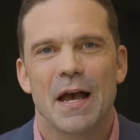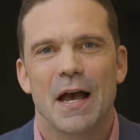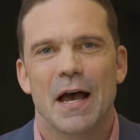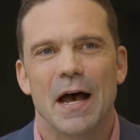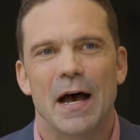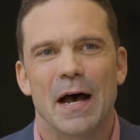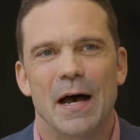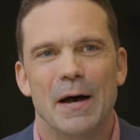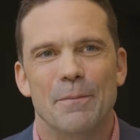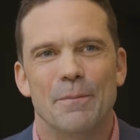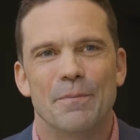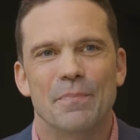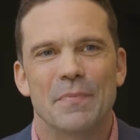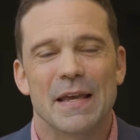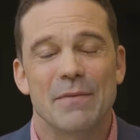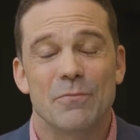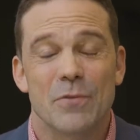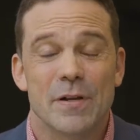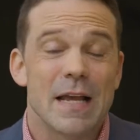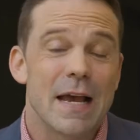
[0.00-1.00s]

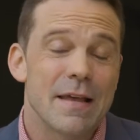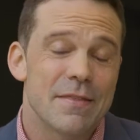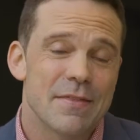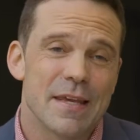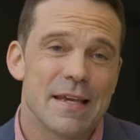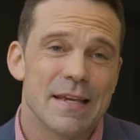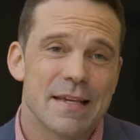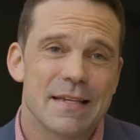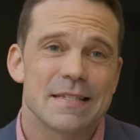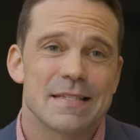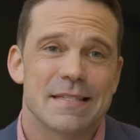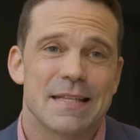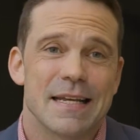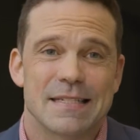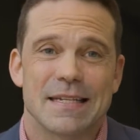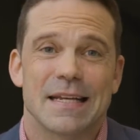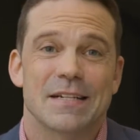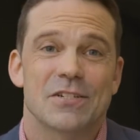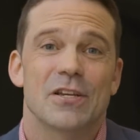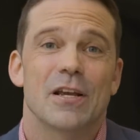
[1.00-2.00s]
I think
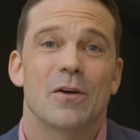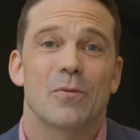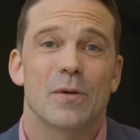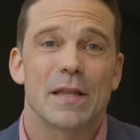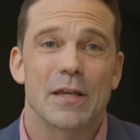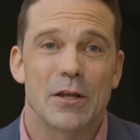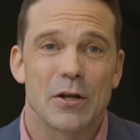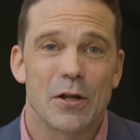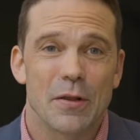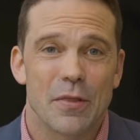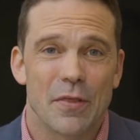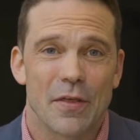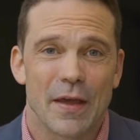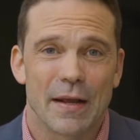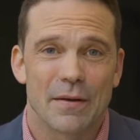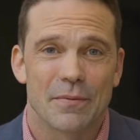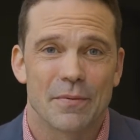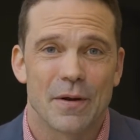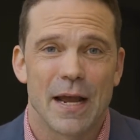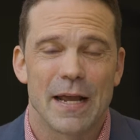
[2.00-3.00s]
that's actually a really good
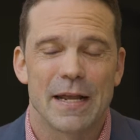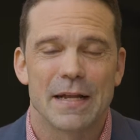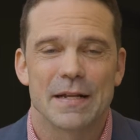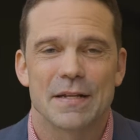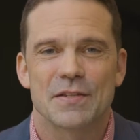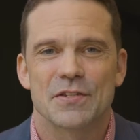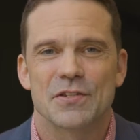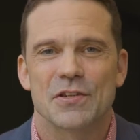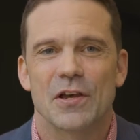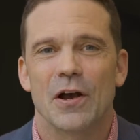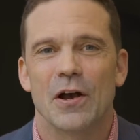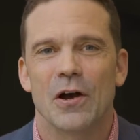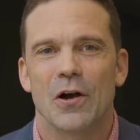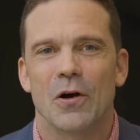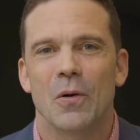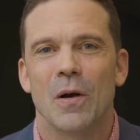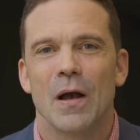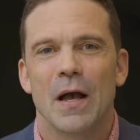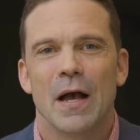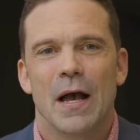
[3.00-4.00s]
thing, right?
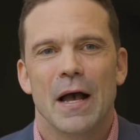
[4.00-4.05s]
So